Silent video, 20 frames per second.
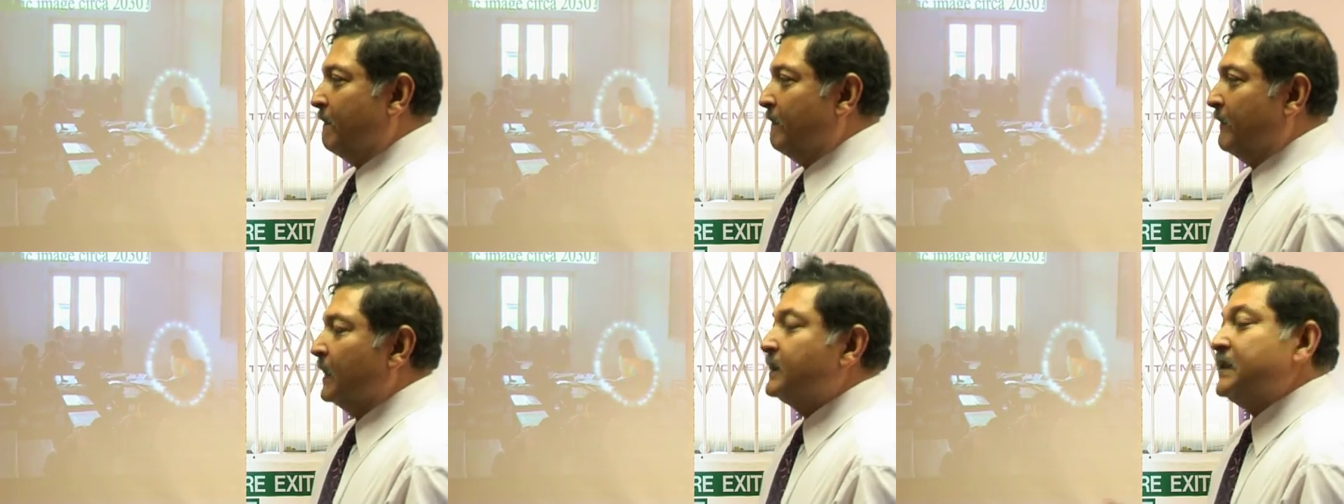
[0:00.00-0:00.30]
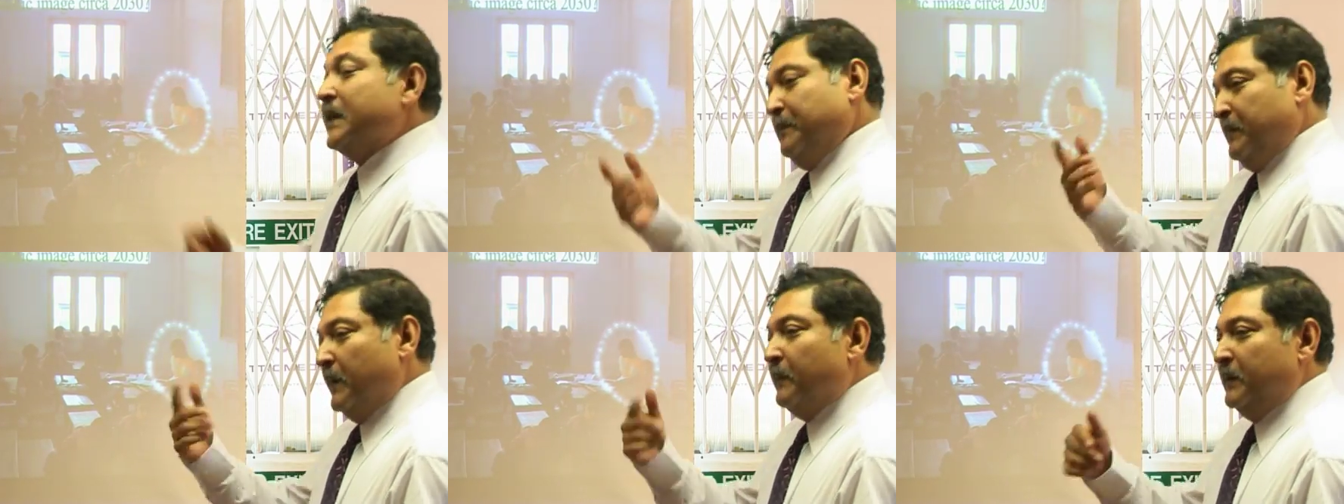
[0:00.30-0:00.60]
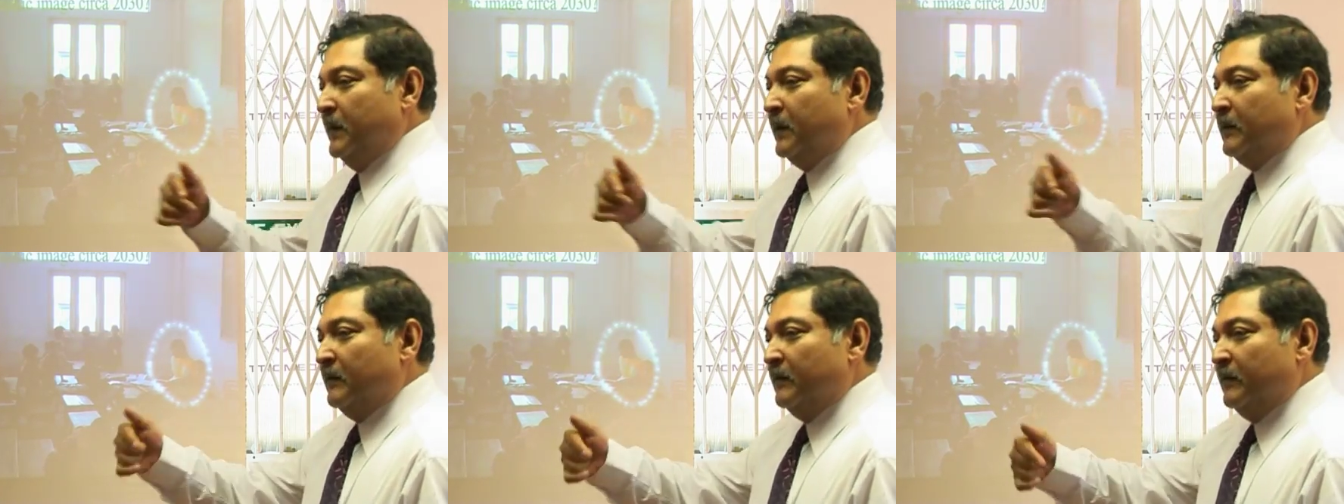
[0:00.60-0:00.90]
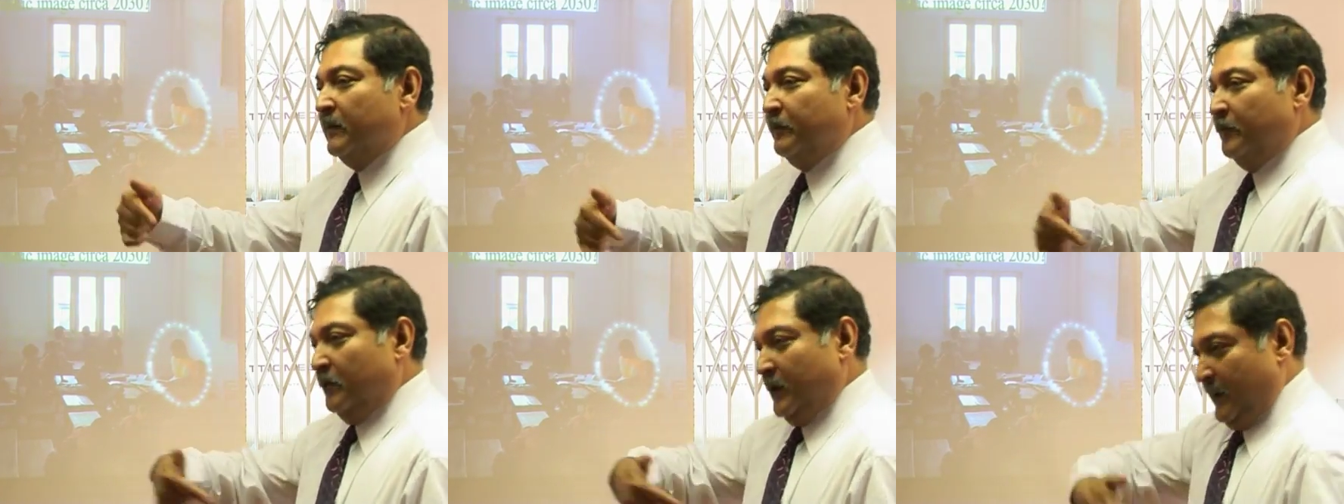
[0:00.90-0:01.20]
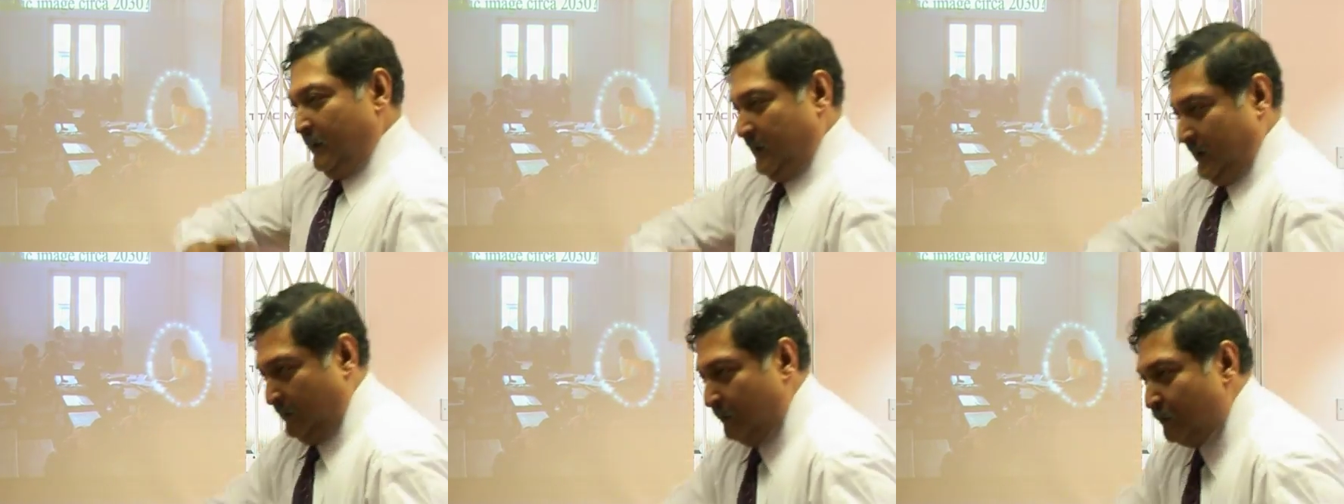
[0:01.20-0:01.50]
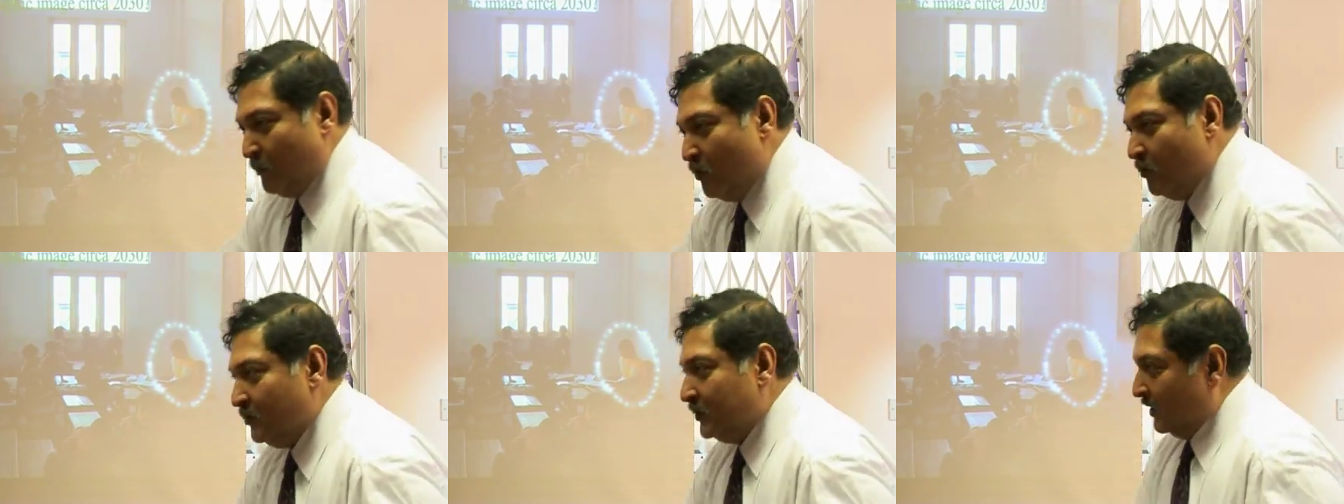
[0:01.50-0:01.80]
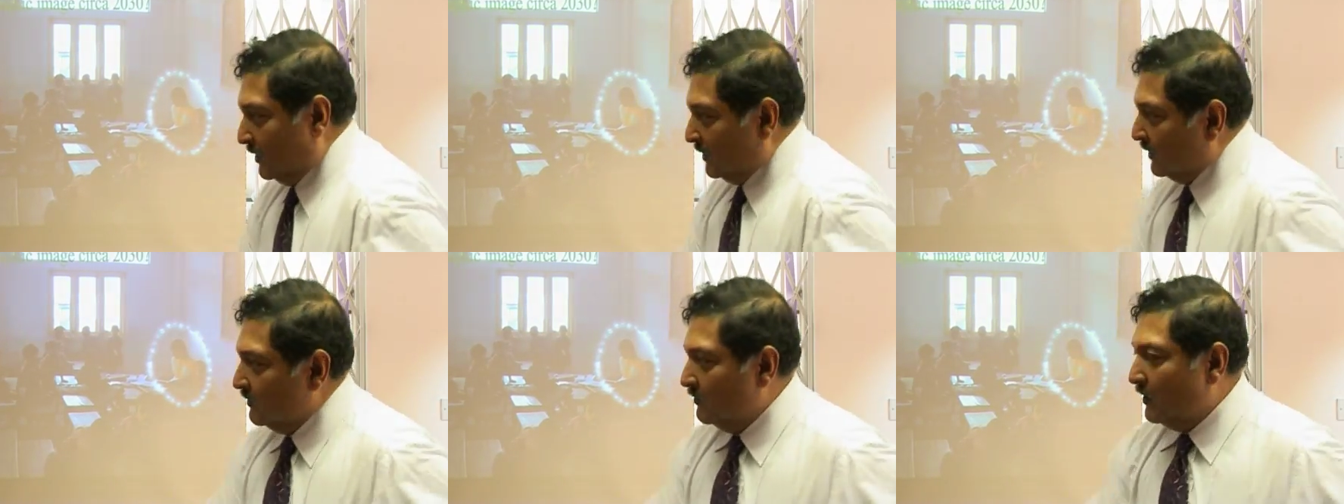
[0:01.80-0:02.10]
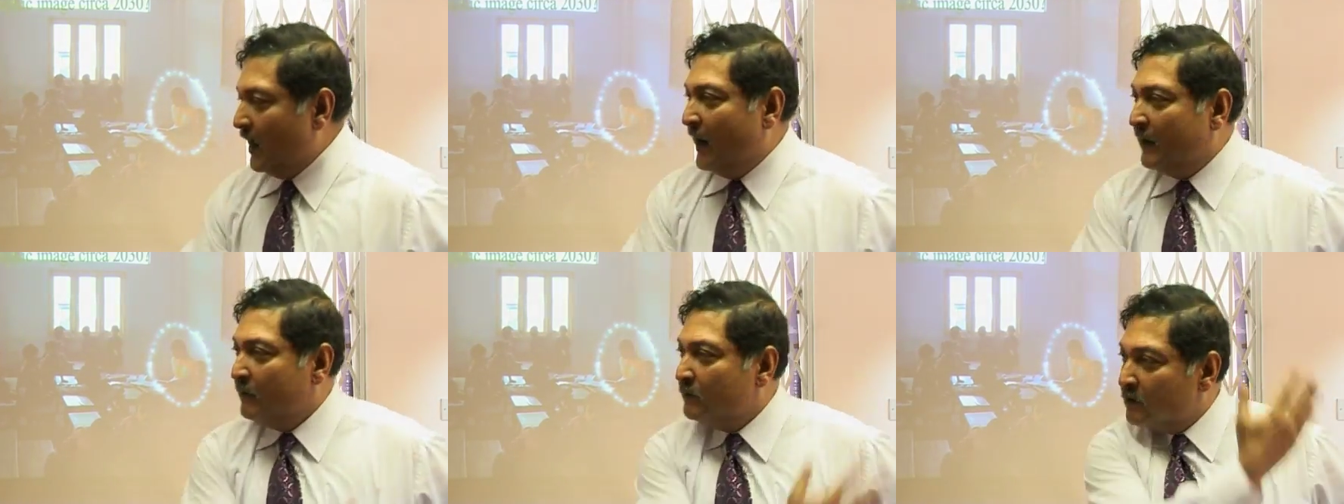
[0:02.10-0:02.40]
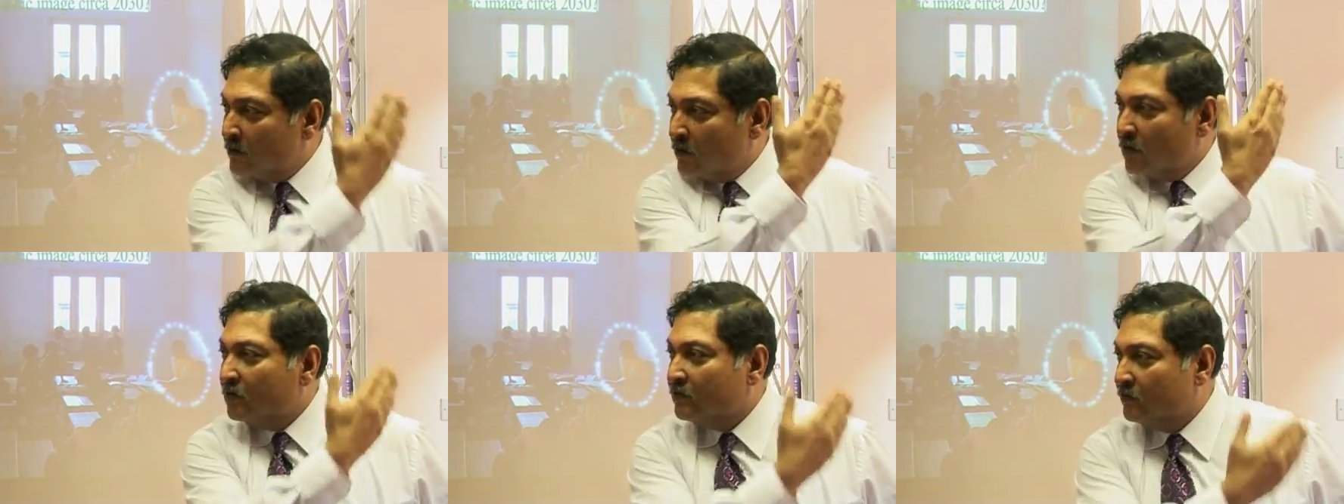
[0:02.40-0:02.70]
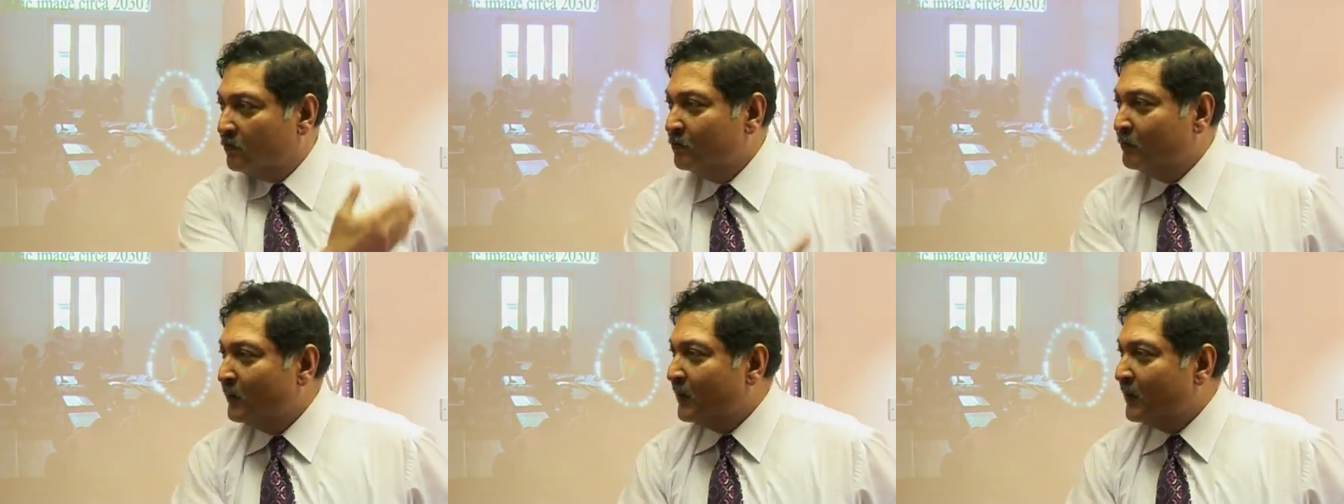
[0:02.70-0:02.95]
Except, I mean, if you came and poked her, then your hand would go through.